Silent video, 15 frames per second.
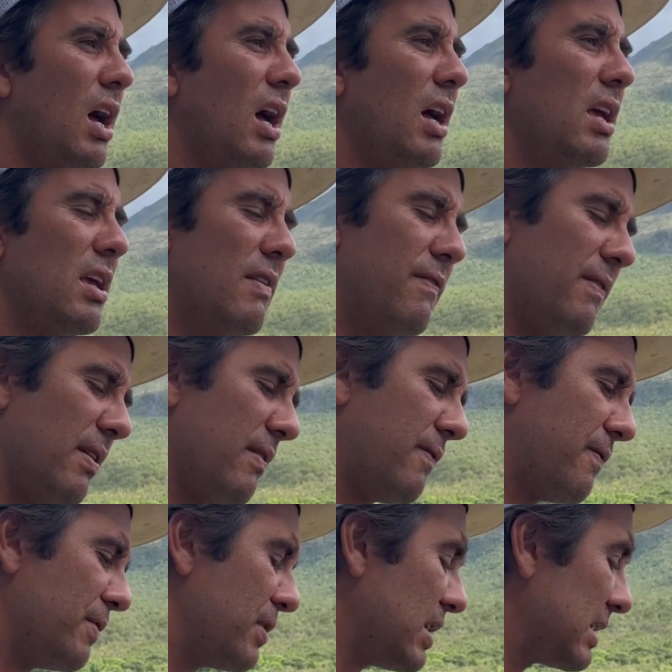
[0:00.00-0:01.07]
if
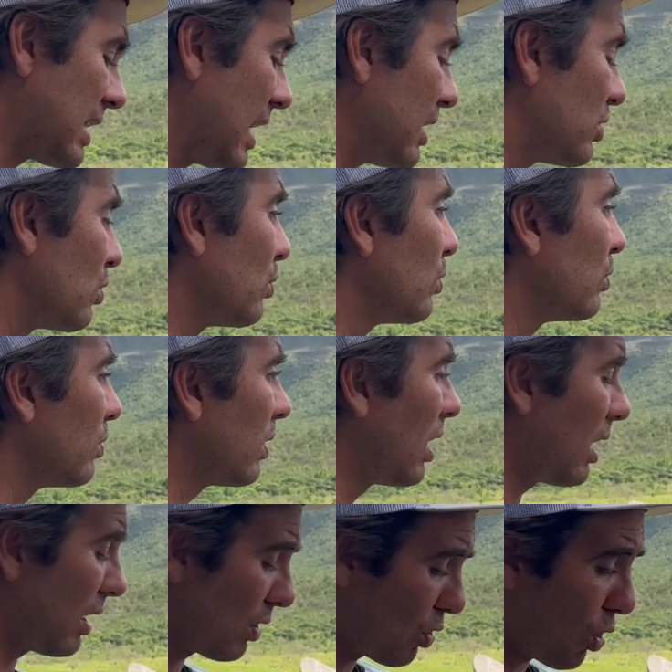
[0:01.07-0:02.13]
you decide to
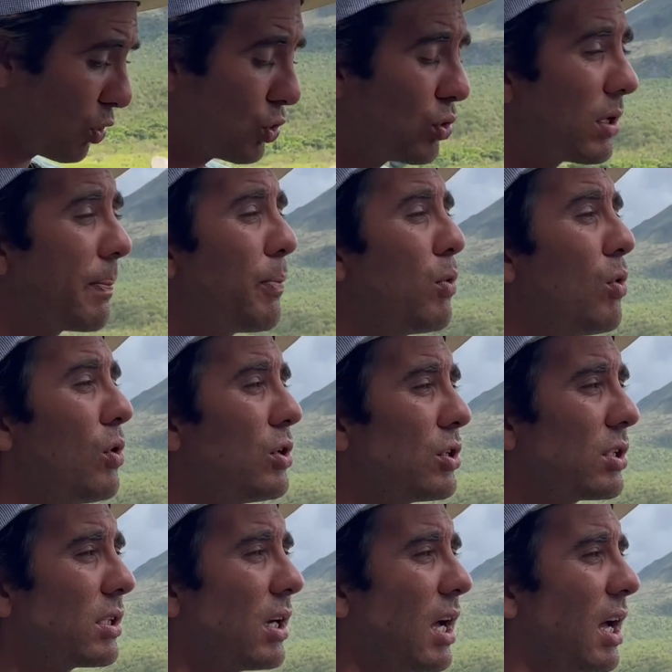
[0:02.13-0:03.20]
go to the
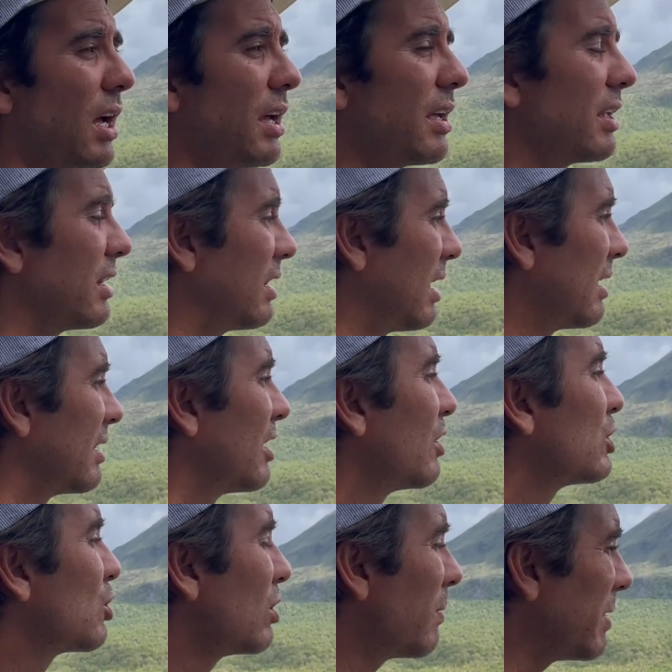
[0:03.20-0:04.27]
pools,
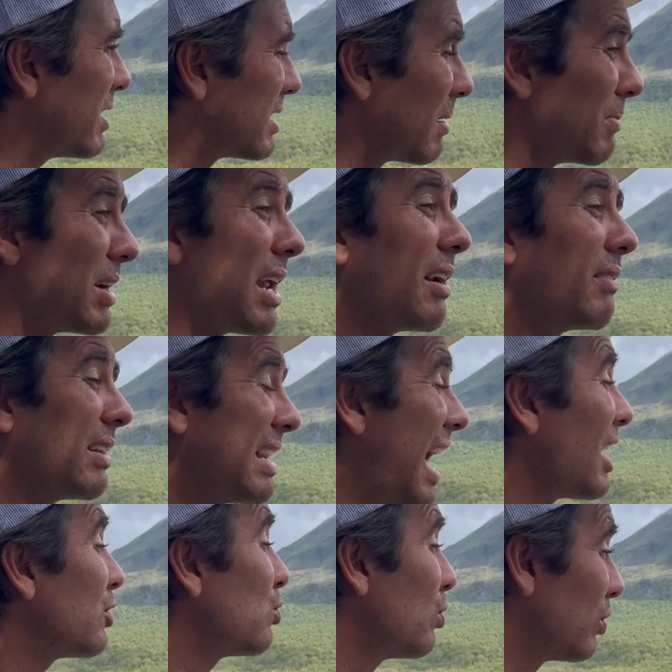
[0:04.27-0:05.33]
there's going to be some natural